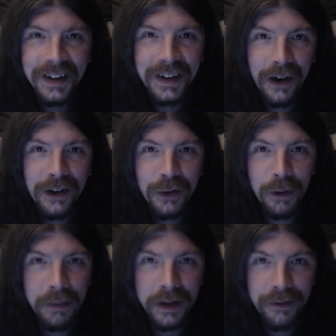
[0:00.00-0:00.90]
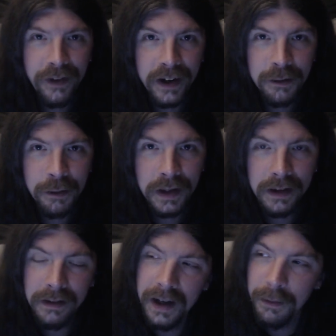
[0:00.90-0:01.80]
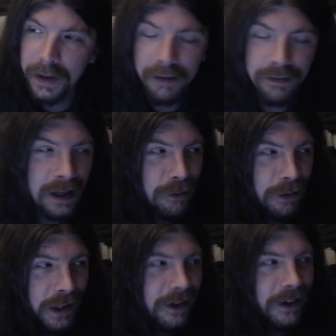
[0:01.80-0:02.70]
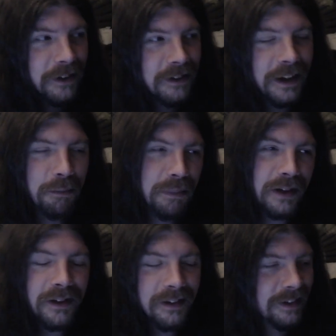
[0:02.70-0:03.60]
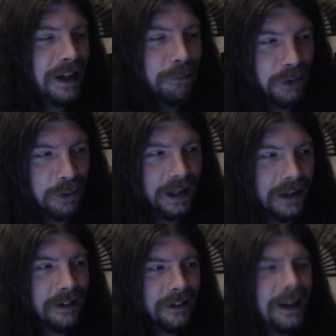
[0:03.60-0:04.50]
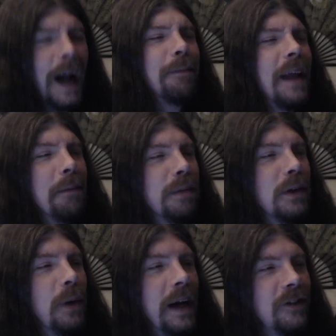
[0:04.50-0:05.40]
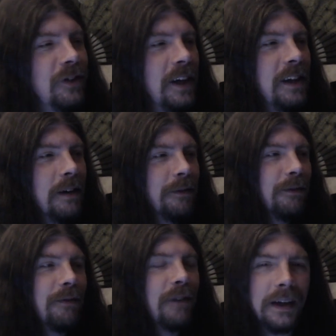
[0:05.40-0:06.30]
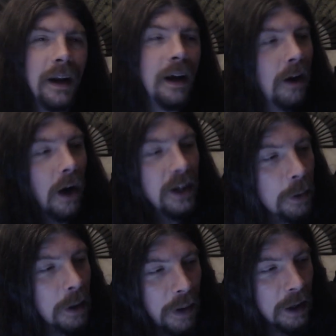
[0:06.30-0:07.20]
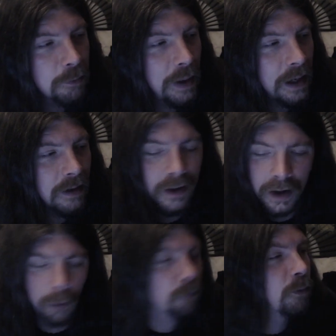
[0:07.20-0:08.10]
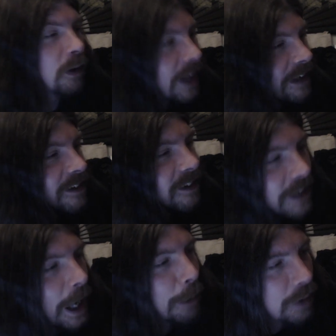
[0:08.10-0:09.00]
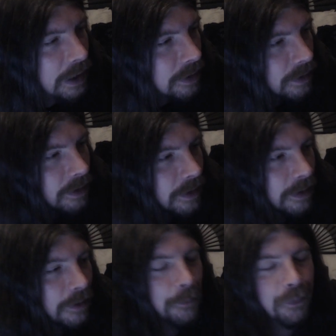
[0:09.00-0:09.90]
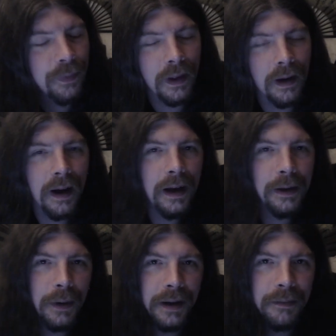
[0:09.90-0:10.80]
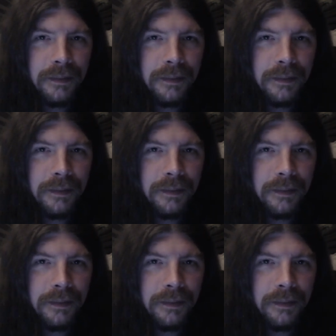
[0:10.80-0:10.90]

motherfuckers were like, yeah, we have natural hair colors now, bitch. Stop doing that. Stop that blue hair shit, you fucking... Are you in a punk band? No. Well, then stop it. Anyway.